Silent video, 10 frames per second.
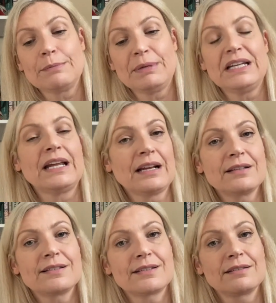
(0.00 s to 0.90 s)
the
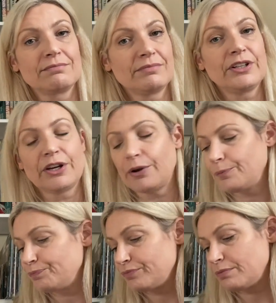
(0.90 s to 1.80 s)
meanings. You
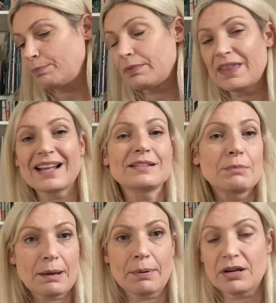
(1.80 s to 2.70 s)
know, that's
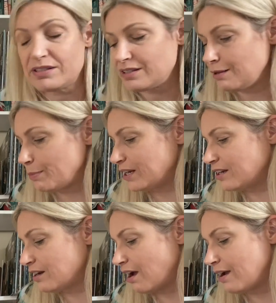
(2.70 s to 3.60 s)
my personal
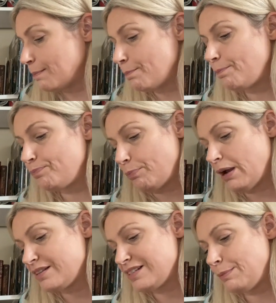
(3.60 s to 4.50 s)
opinion. I
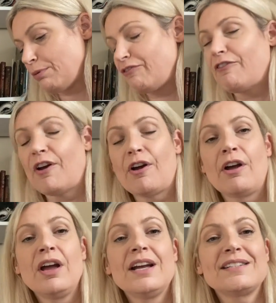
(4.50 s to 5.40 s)
personally
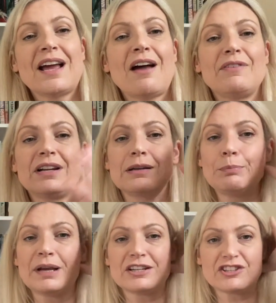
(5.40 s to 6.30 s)
prefer to have a little
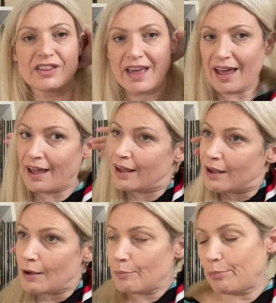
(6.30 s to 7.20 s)
picture there,
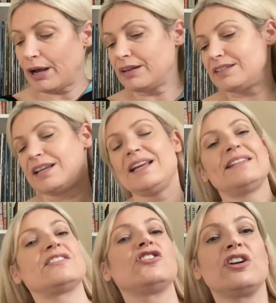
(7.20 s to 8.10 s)
but
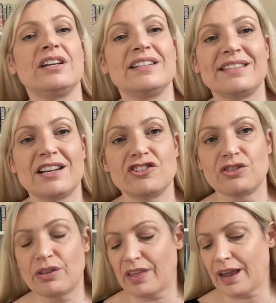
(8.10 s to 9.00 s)
it's not an
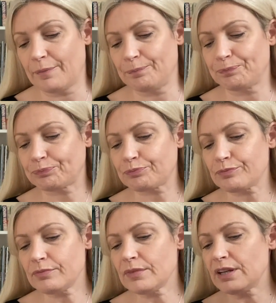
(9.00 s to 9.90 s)
essential thing.
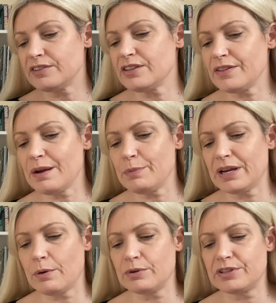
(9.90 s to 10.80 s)
So then we
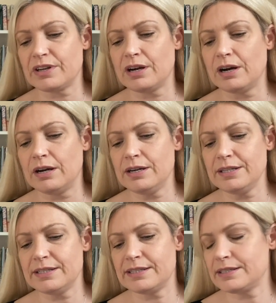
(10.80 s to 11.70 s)
go on to the
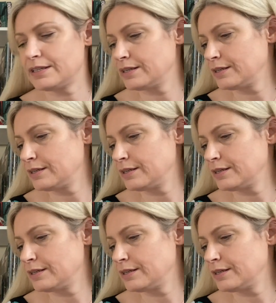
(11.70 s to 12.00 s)
cards.